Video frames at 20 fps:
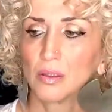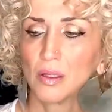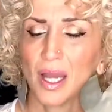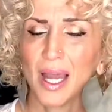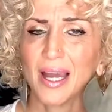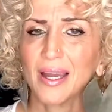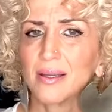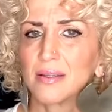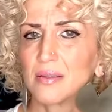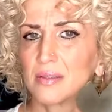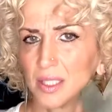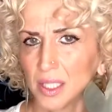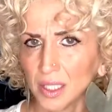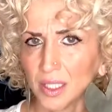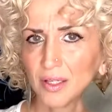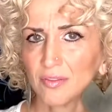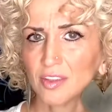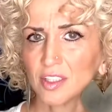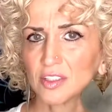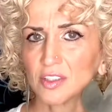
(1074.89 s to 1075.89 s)
I think
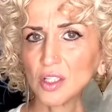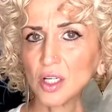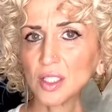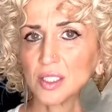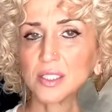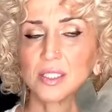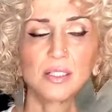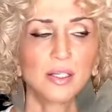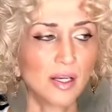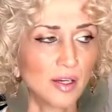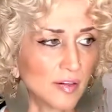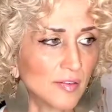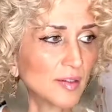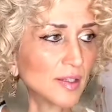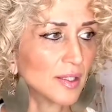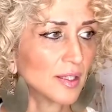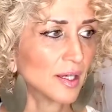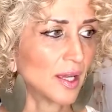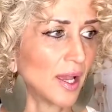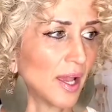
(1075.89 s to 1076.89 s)
I've exhausted
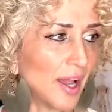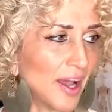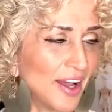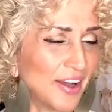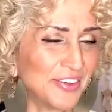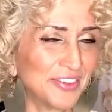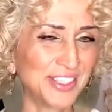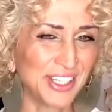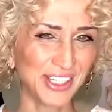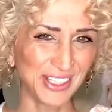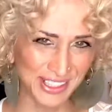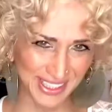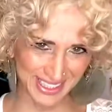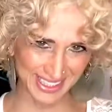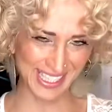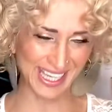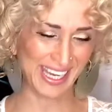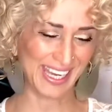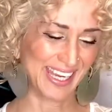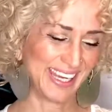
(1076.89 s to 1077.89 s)
everything I have to
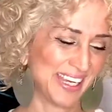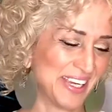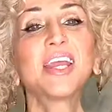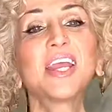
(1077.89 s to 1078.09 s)
say.